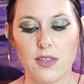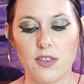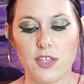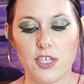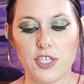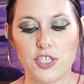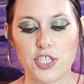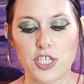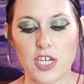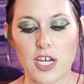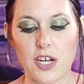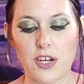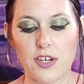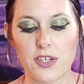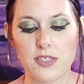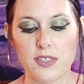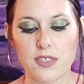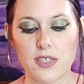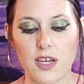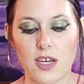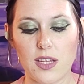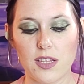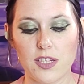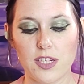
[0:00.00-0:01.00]
The
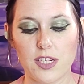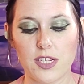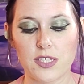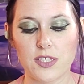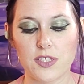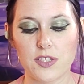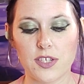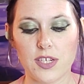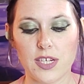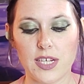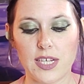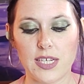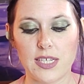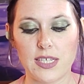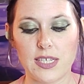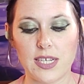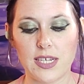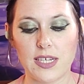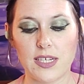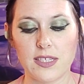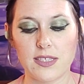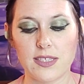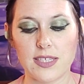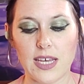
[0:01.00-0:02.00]
chakra's color is green
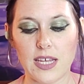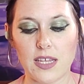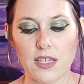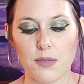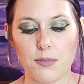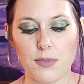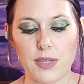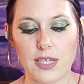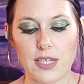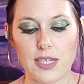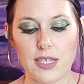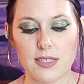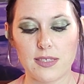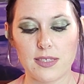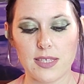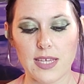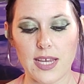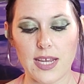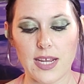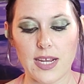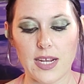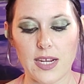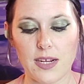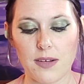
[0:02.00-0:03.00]
and its element is
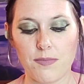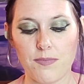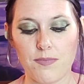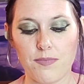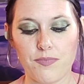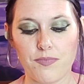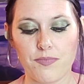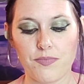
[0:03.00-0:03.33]
air.